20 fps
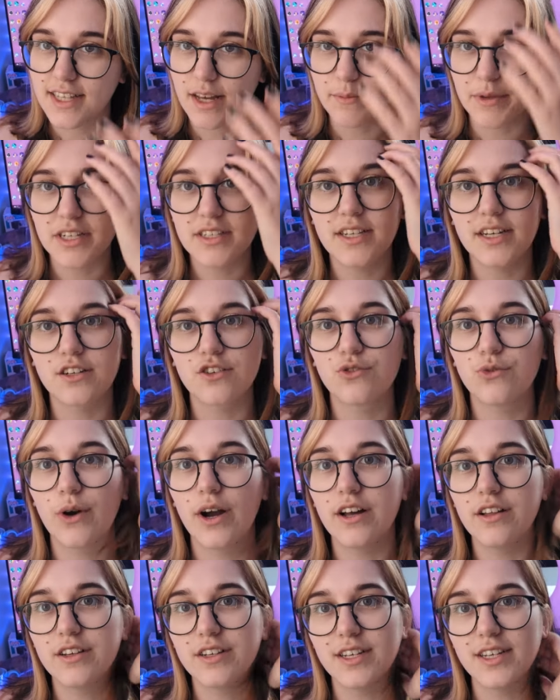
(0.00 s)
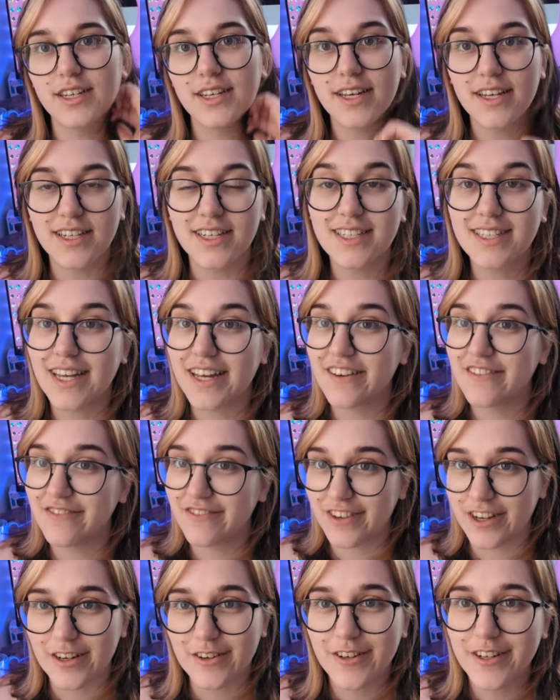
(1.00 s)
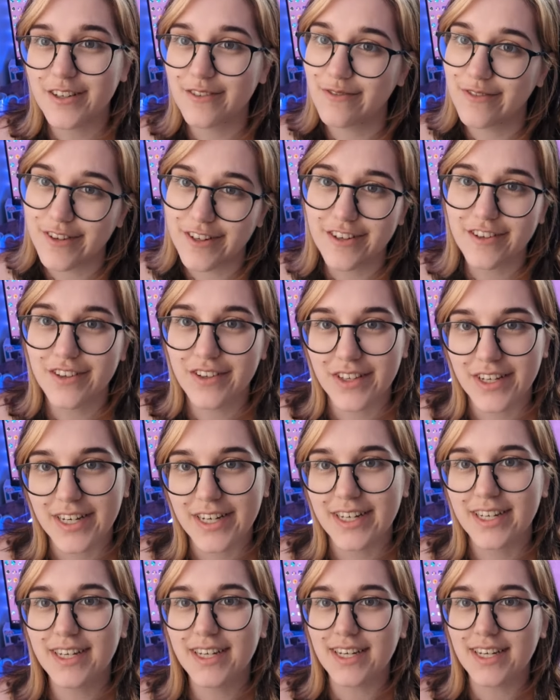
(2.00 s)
demisexuality is a very real thing.